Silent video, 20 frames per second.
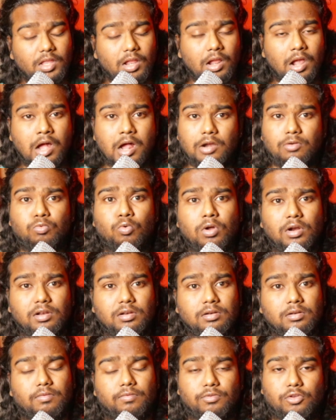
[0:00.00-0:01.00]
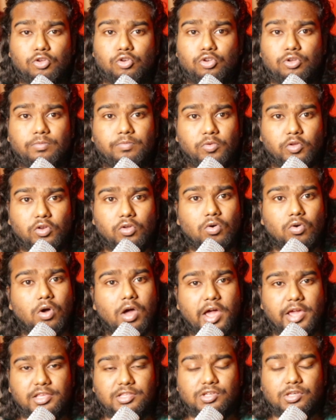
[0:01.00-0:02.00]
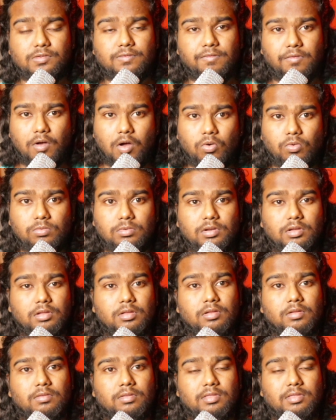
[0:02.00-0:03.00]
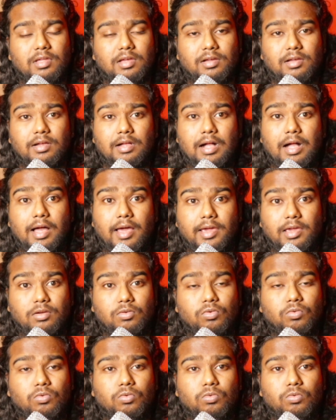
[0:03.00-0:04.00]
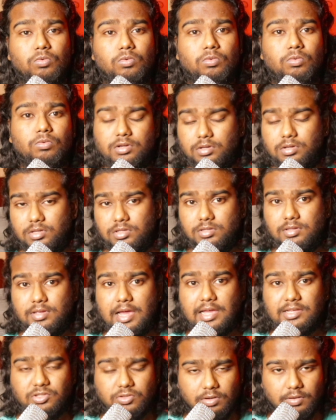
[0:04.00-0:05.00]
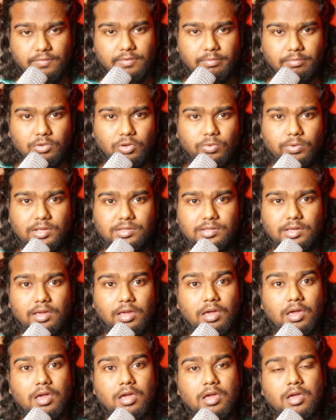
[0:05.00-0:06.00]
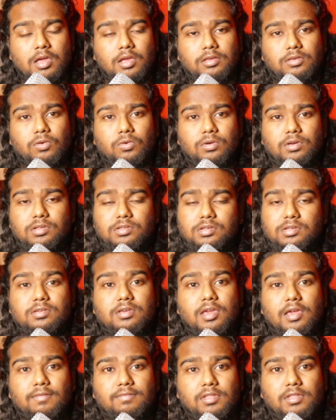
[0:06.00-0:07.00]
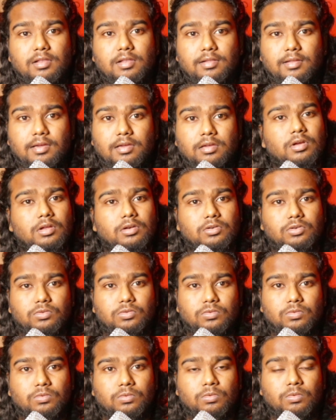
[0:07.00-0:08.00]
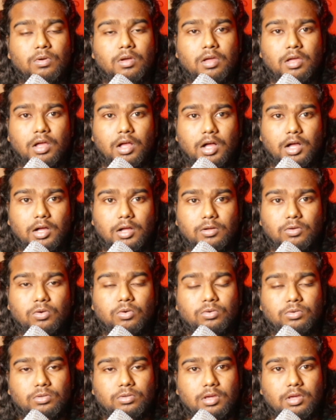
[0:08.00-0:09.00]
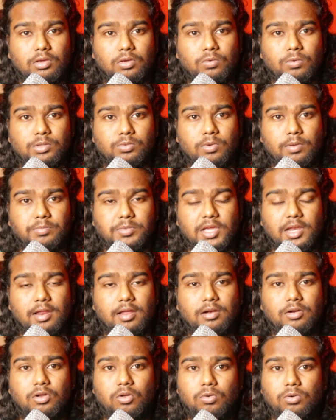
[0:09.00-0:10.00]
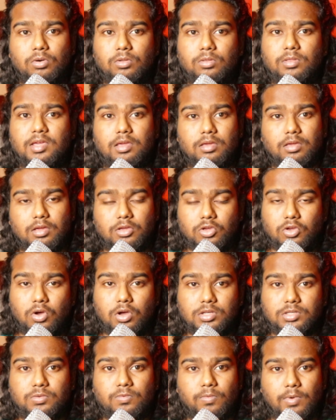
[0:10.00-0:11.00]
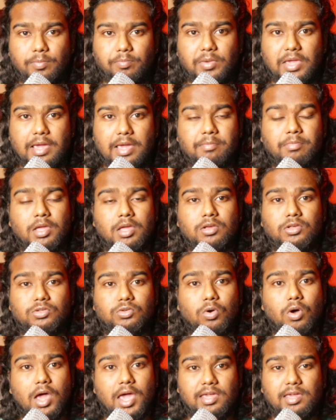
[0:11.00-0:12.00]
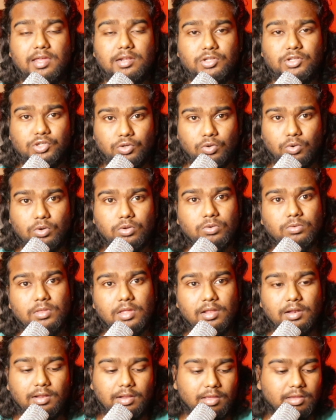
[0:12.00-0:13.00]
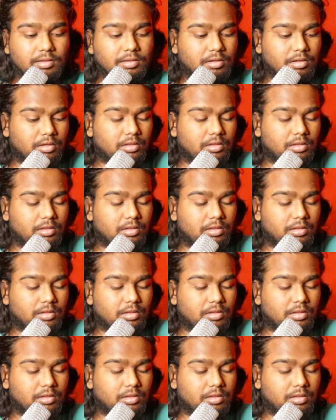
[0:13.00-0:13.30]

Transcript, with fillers: at one YouTube video, I just found the guy who is actually from USA. So he just gave the link to go to the US website and download the EOS webcam. So I can show you the link